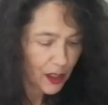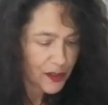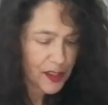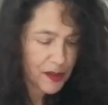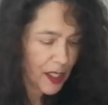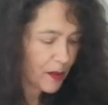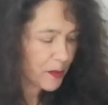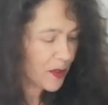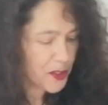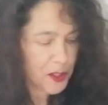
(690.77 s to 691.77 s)
So now
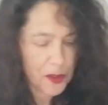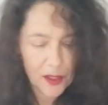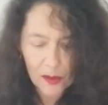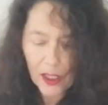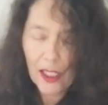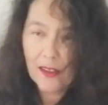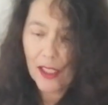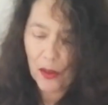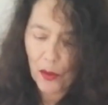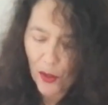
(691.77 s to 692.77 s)
I'm going to do a little
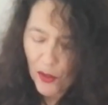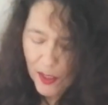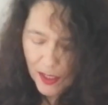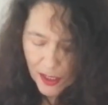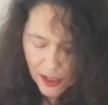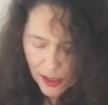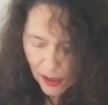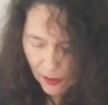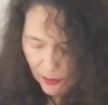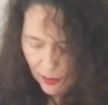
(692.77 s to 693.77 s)
Celtic cross
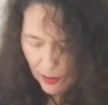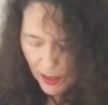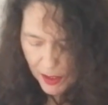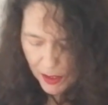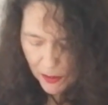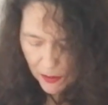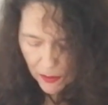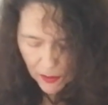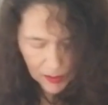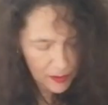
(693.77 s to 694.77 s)

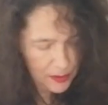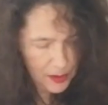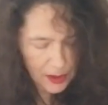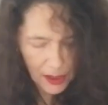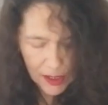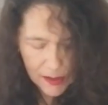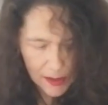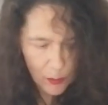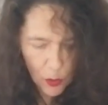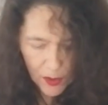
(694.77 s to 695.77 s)
to gain
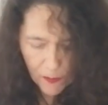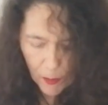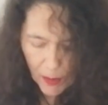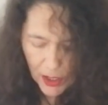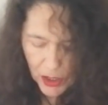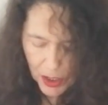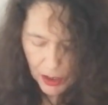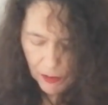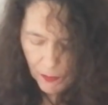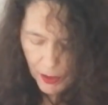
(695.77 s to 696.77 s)
some more
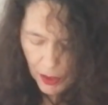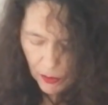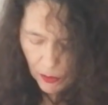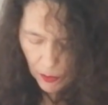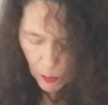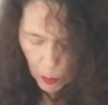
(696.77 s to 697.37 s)
information for you.